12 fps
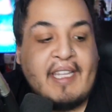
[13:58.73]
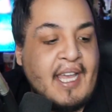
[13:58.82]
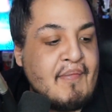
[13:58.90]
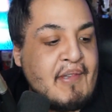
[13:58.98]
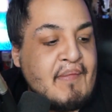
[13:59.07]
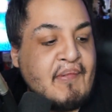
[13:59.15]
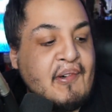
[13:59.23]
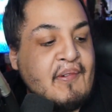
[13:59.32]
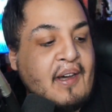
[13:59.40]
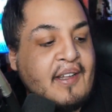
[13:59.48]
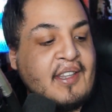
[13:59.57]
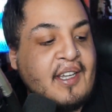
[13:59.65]
But yeah,
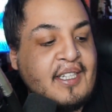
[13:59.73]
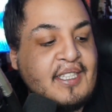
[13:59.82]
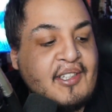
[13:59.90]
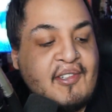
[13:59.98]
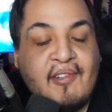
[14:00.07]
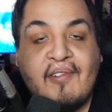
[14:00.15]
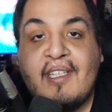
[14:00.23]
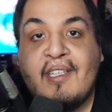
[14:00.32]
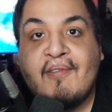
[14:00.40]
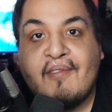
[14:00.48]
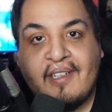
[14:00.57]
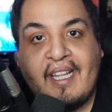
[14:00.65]
people, Hunter x Hunter,
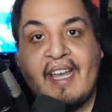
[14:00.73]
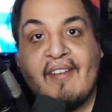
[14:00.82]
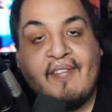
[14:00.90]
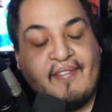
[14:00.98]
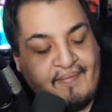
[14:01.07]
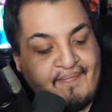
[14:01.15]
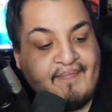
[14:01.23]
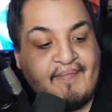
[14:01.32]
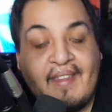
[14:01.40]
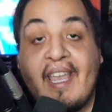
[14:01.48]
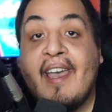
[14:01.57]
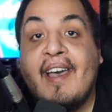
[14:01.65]
Gungi, real life.
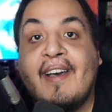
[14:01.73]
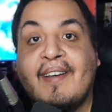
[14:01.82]
Yeah.